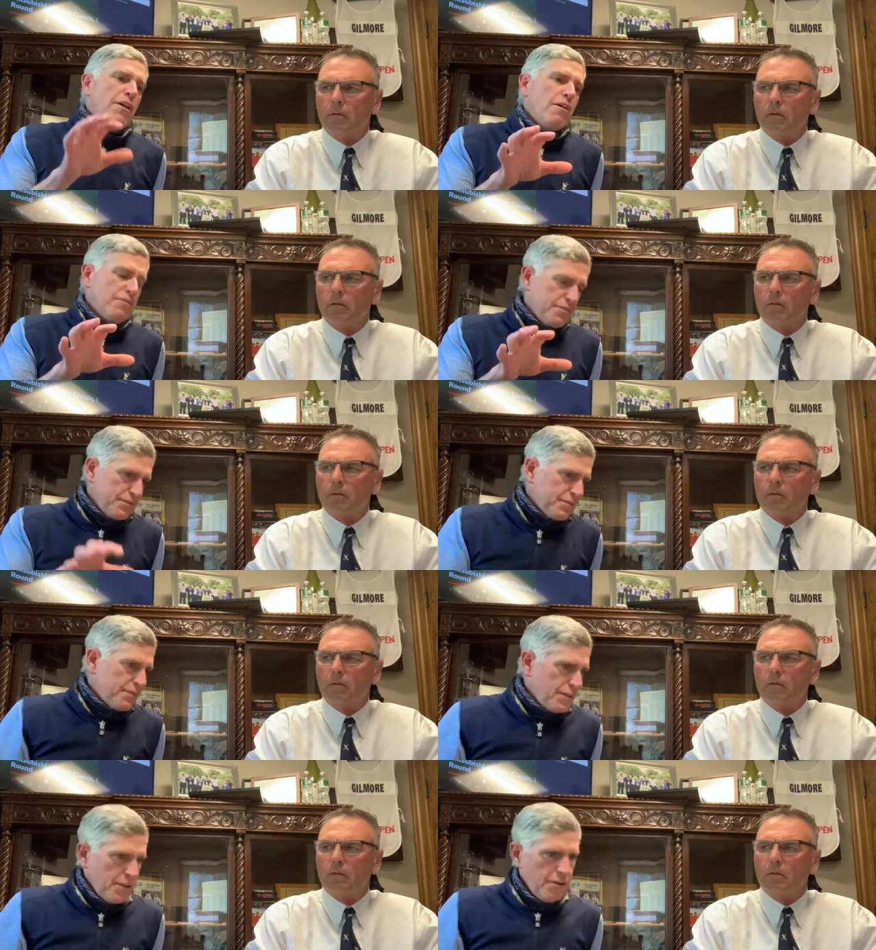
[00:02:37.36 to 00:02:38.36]
Speaker 1: of.
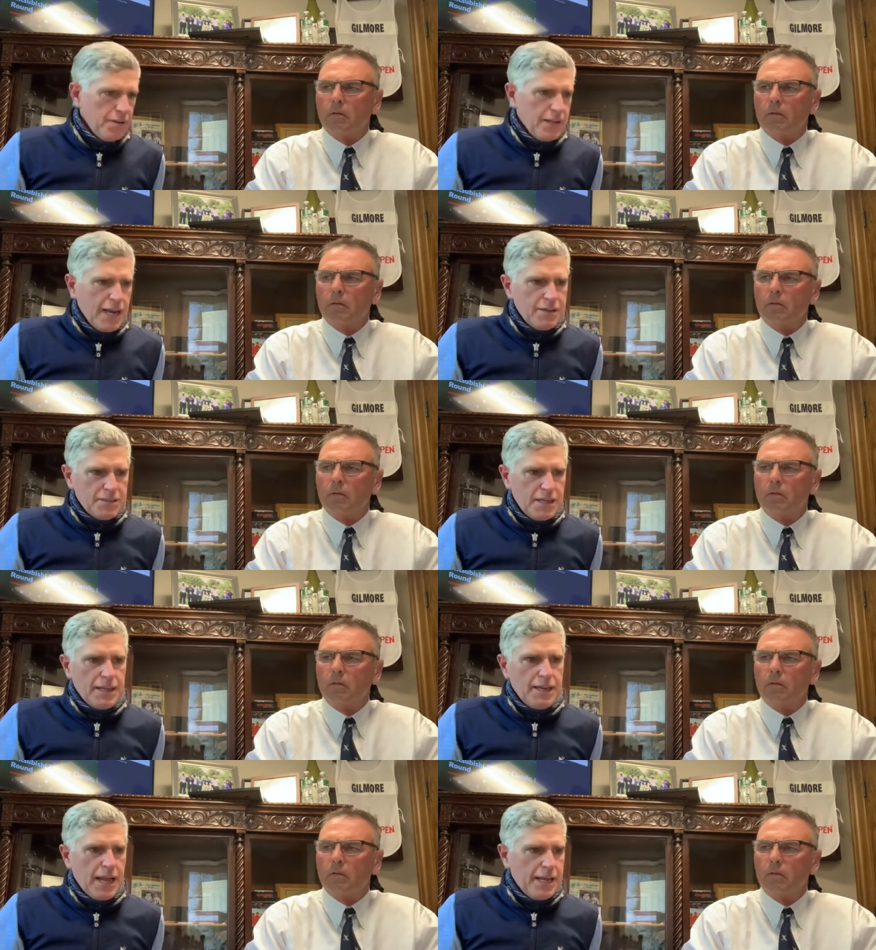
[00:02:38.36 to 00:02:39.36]
You know, the guys like a
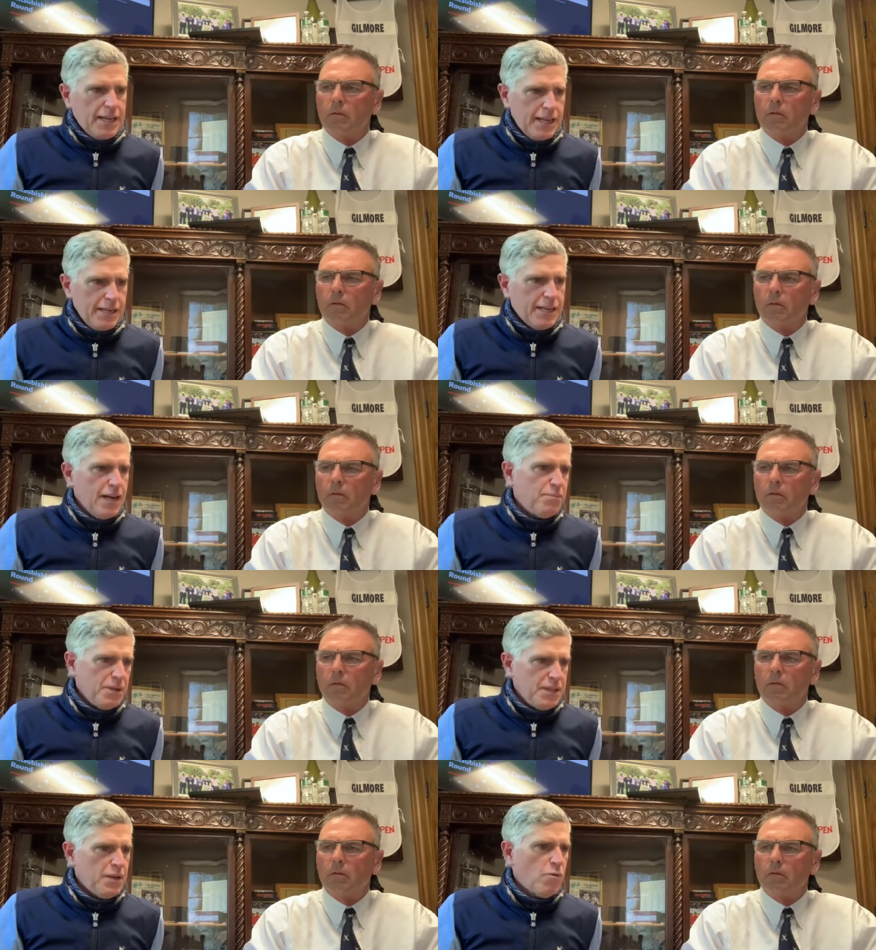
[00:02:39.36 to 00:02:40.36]
nine handicap,
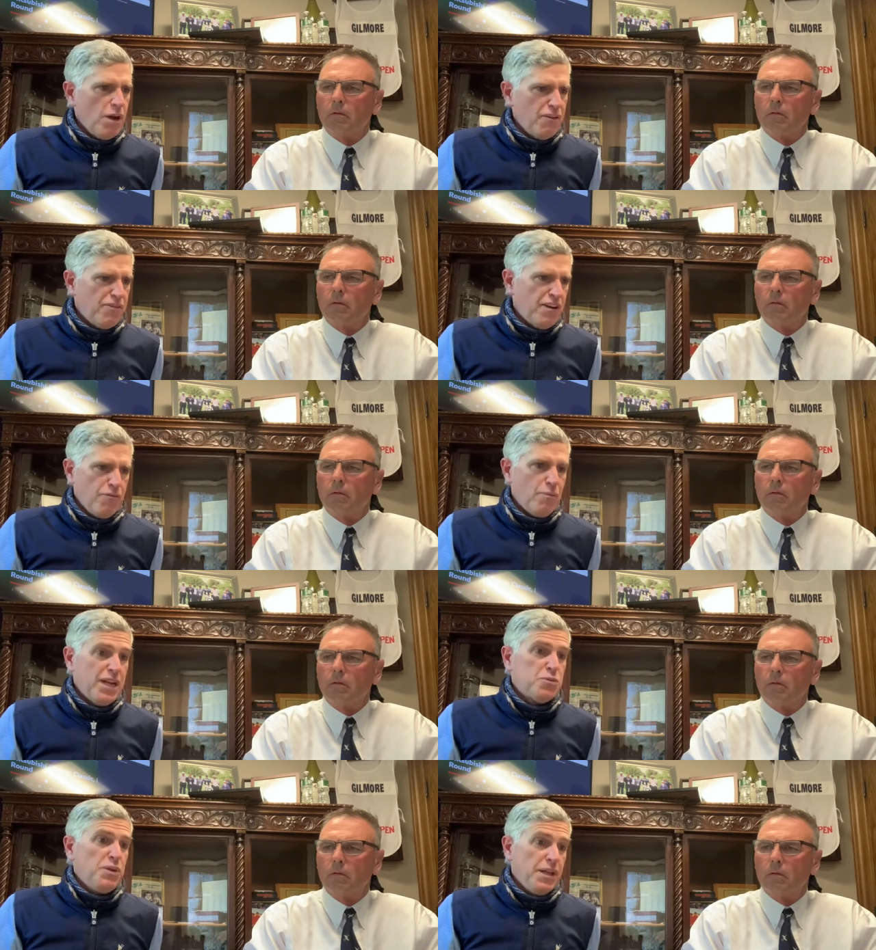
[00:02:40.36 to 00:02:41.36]
but they qualify for
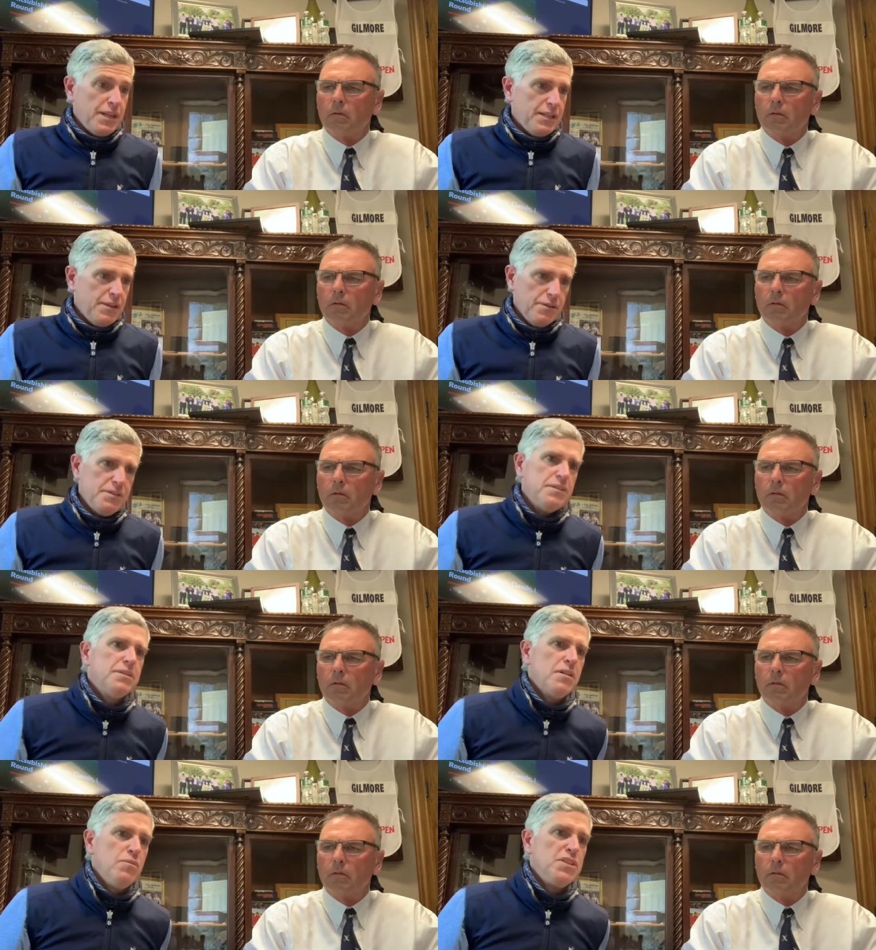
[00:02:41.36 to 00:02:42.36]
match play. You the
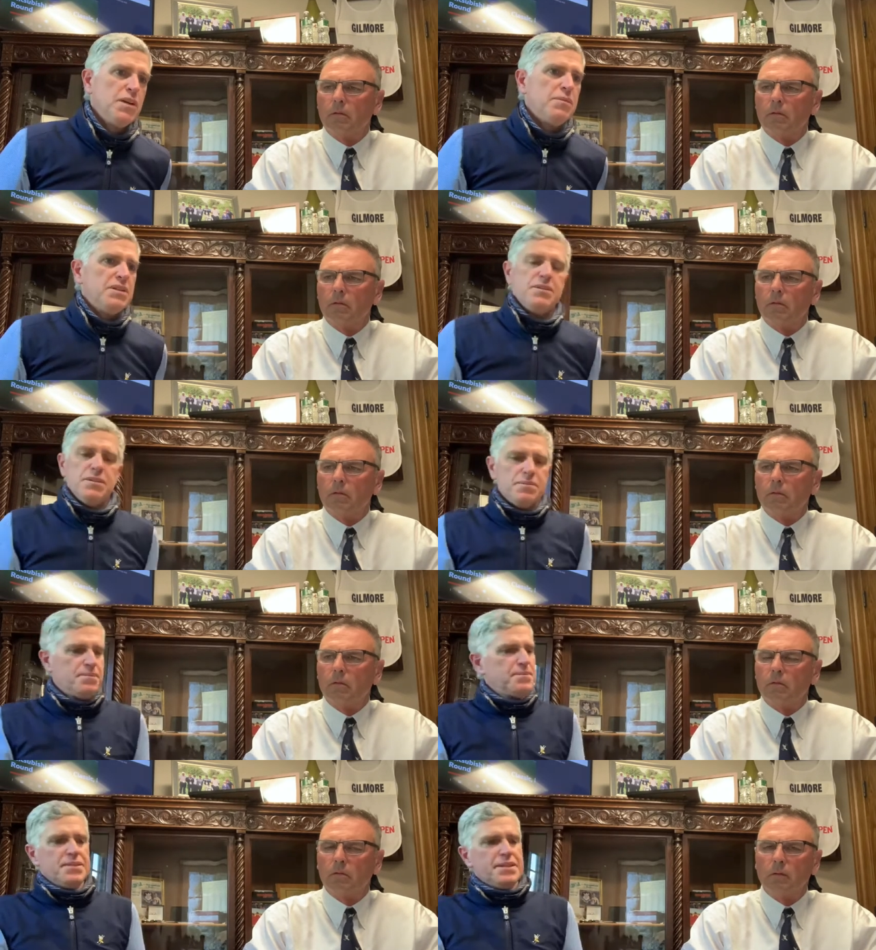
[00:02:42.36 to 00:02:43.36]
club championship.
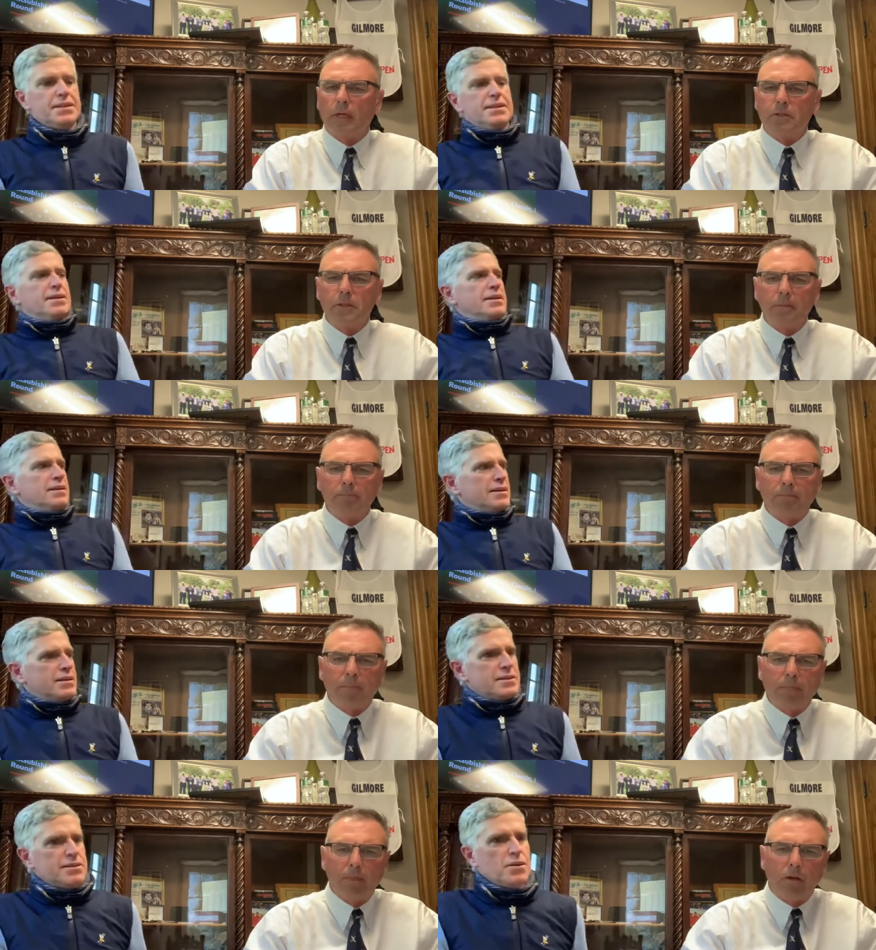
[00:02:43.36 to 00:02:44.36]
Speaker 2: Gotcha.
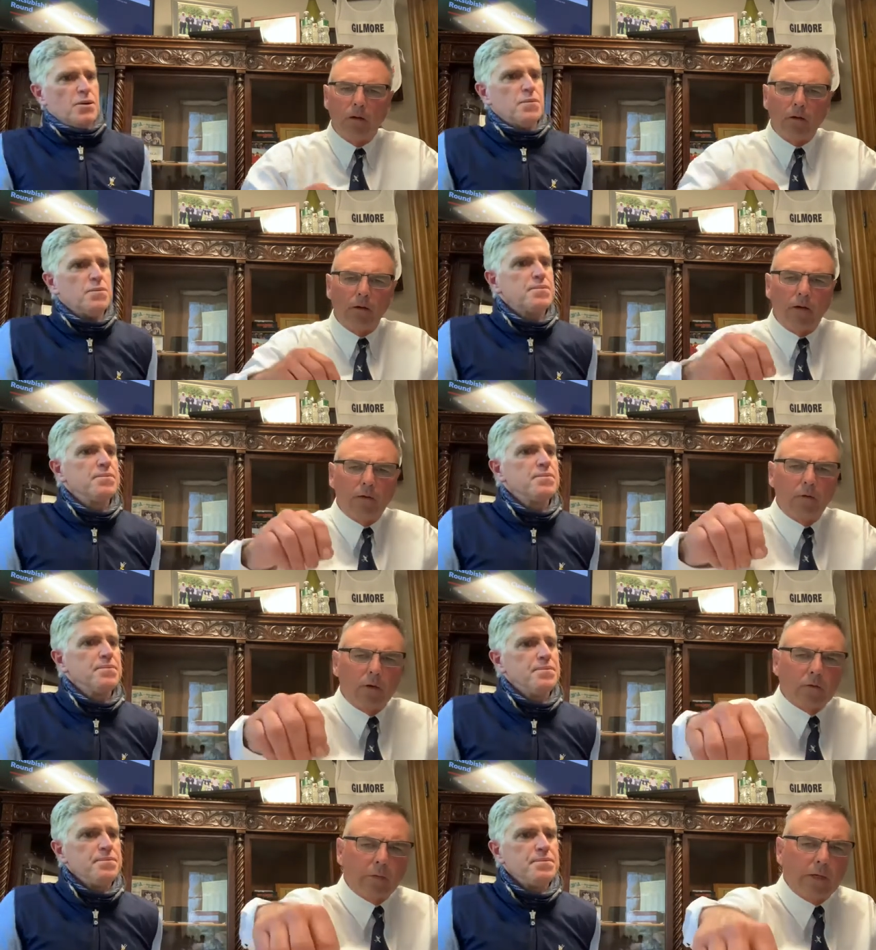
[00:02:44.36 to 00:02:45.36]
So, All right. Who
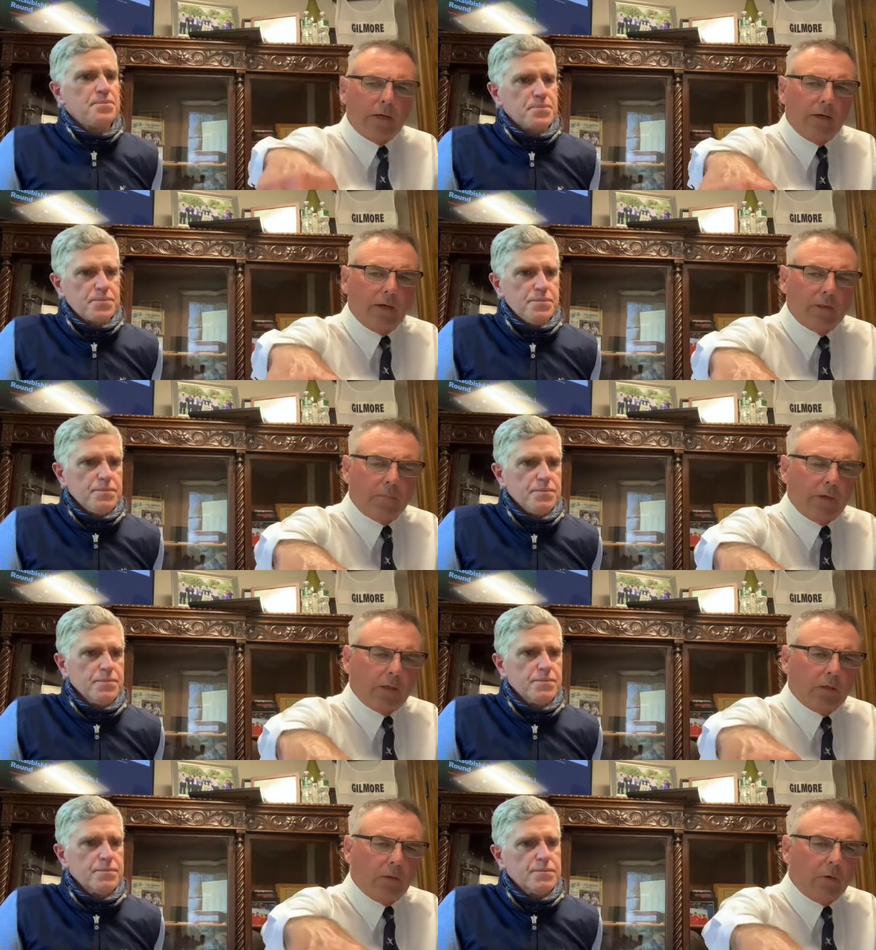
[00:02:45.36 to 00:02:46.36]
else we got here? Let's pick
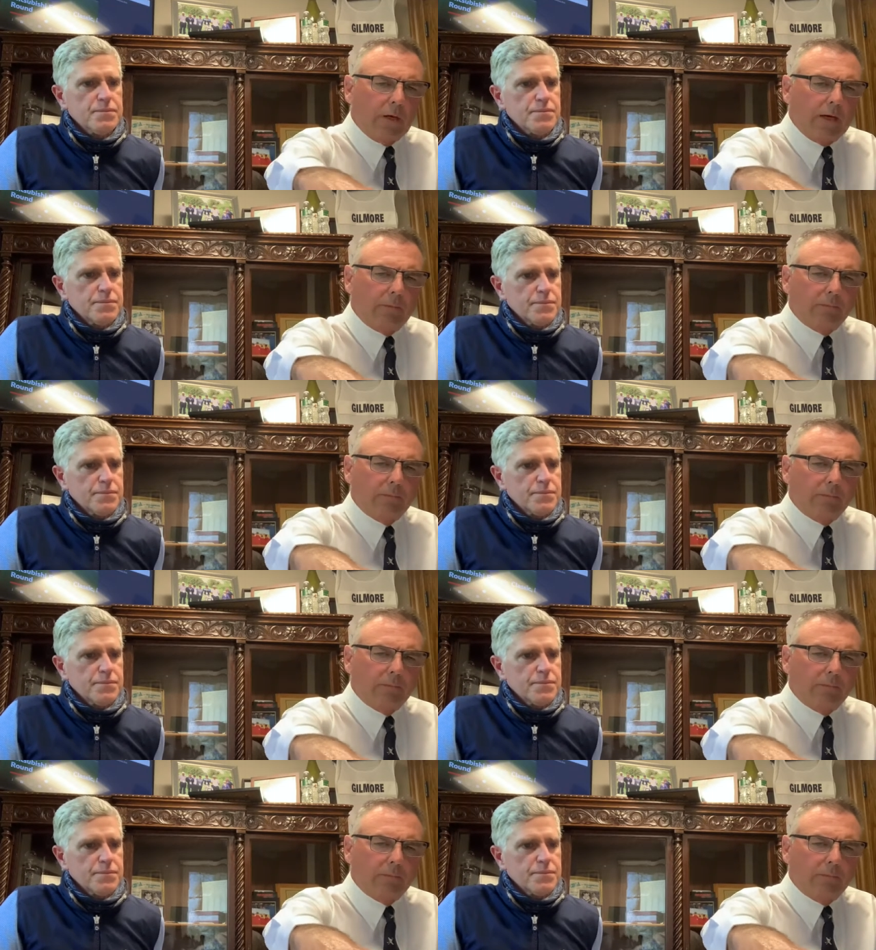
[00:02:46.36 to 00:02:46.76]
another one out.